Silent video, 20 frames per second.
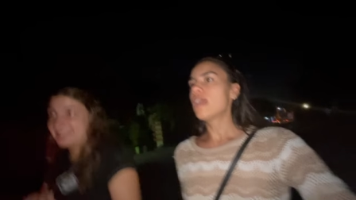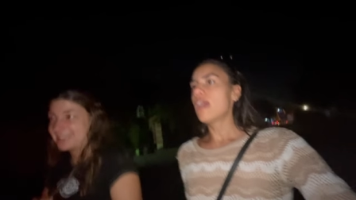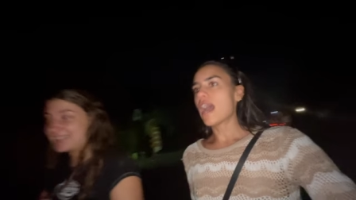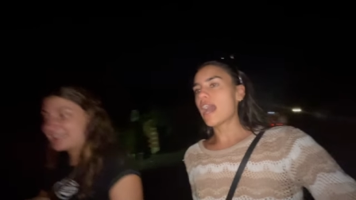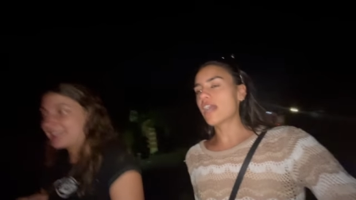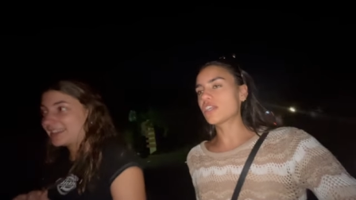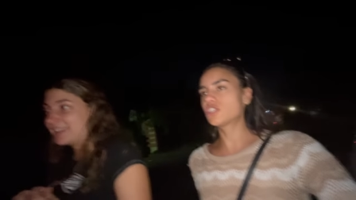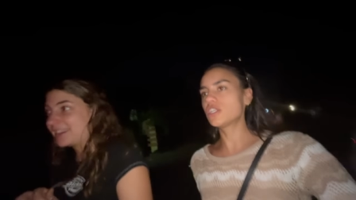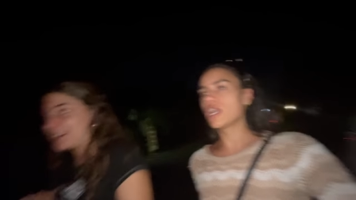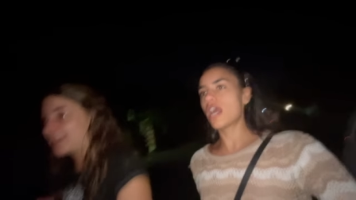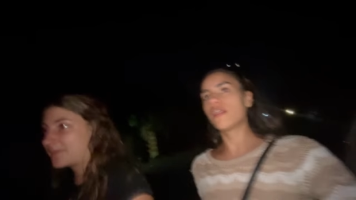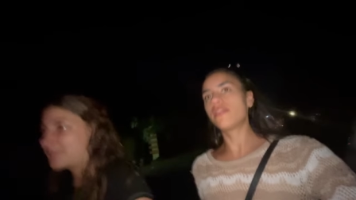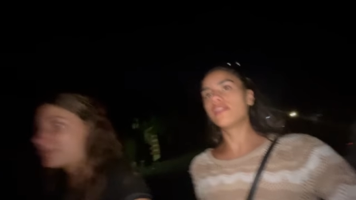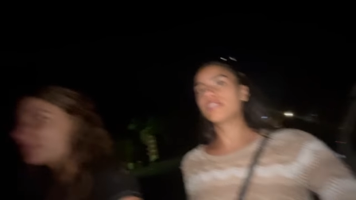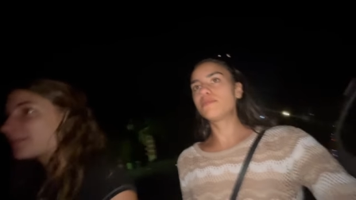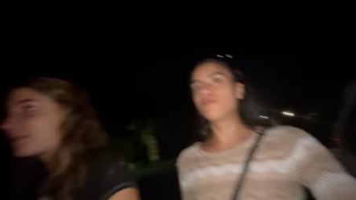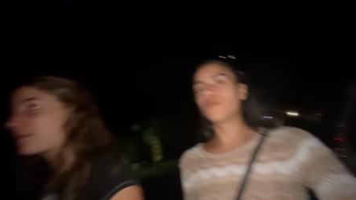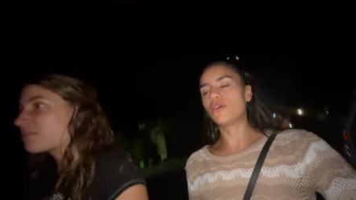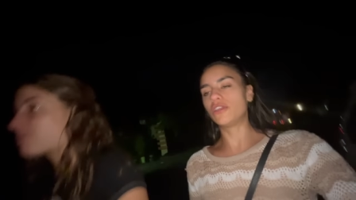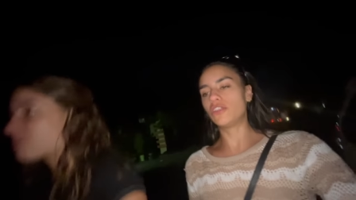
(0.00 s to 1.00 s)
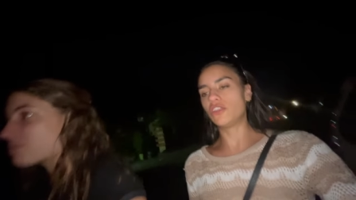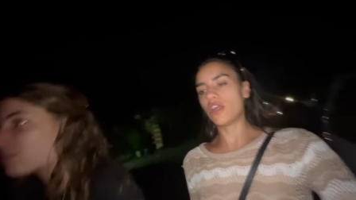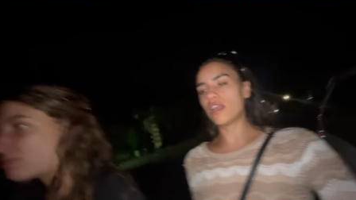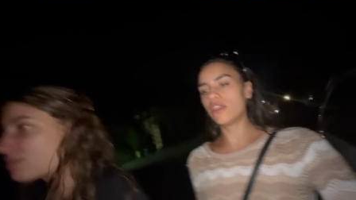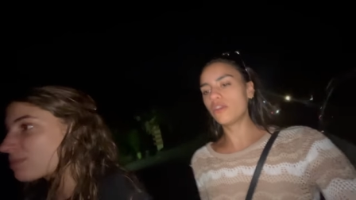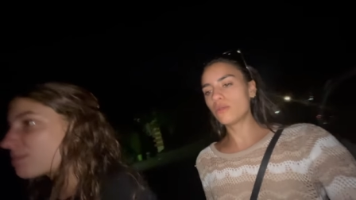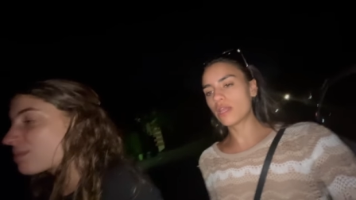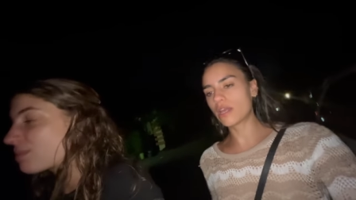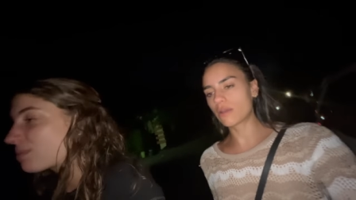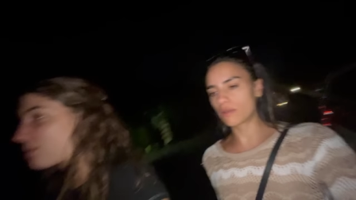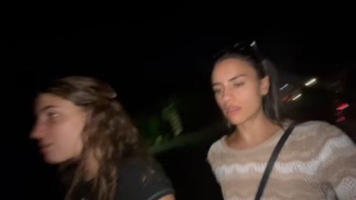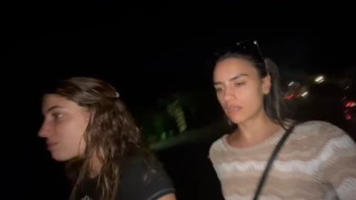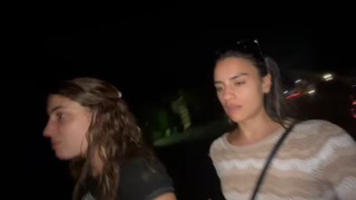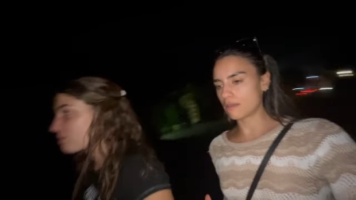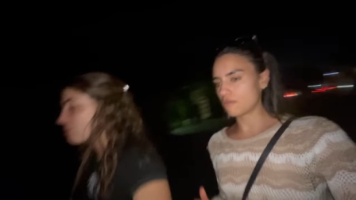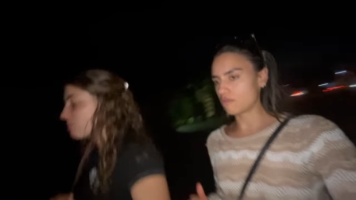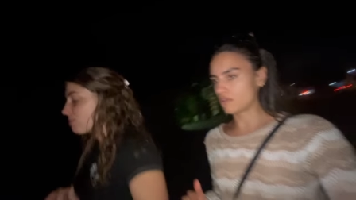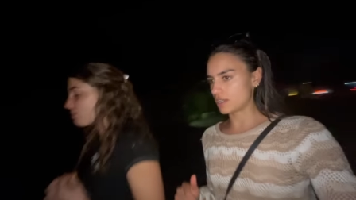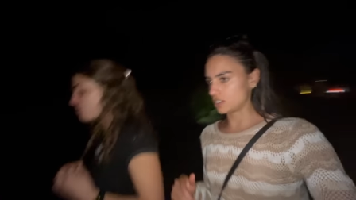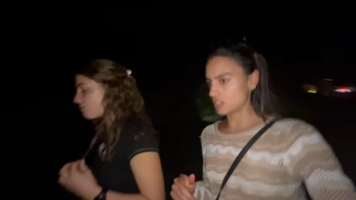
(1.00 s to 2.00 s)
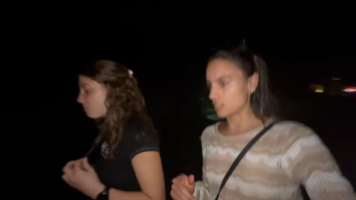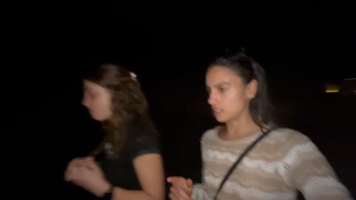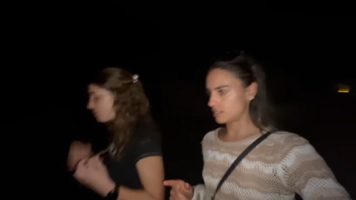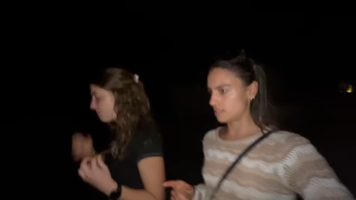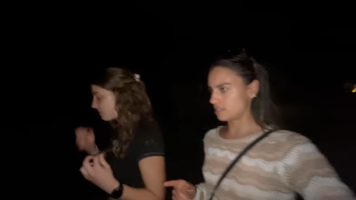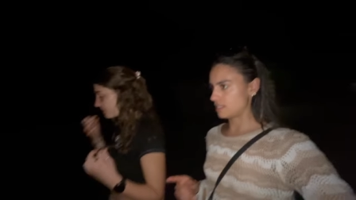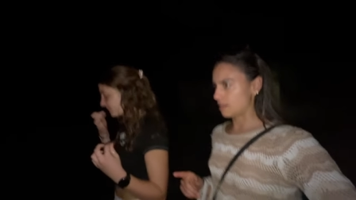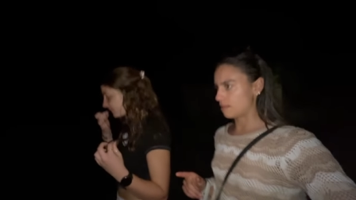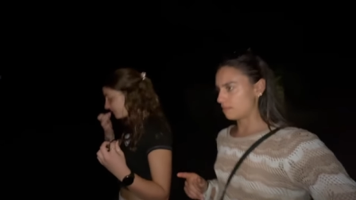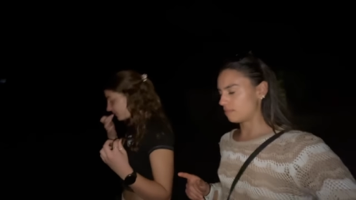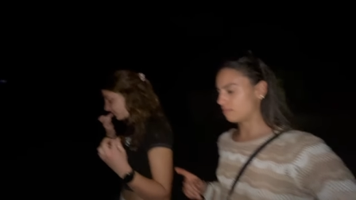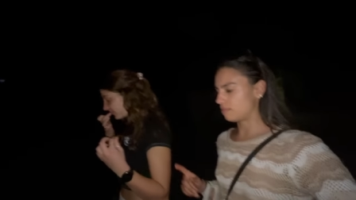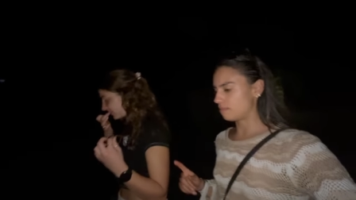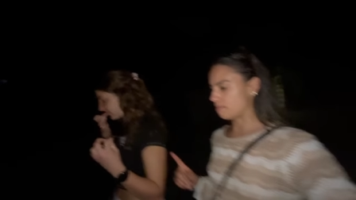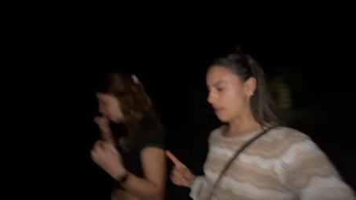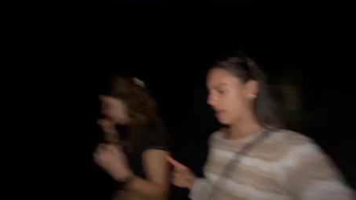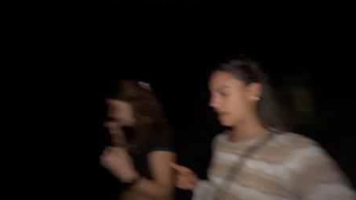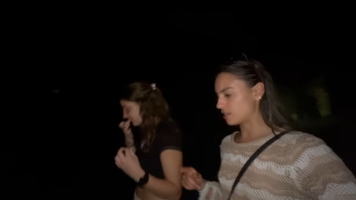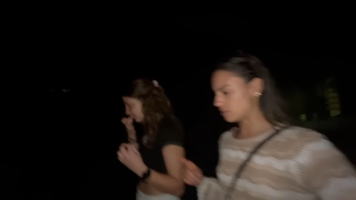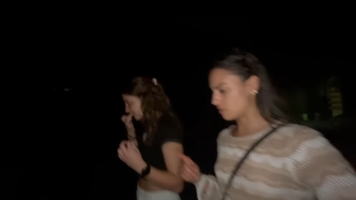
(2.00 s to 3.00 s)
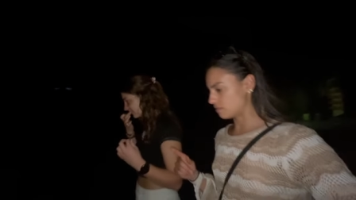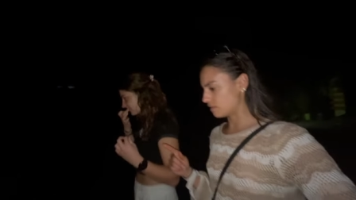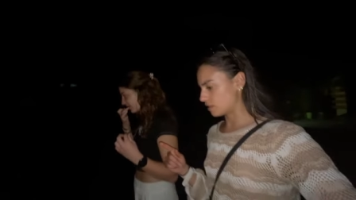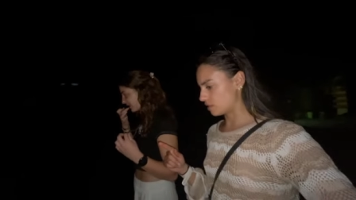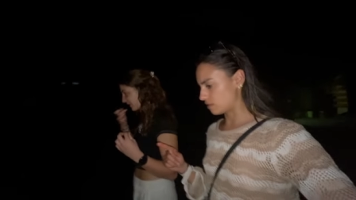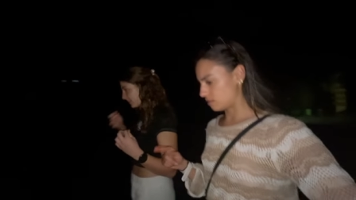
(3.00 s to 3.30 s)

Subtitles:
Actually, at this point, you know how you're like, we're going to reach our step max of the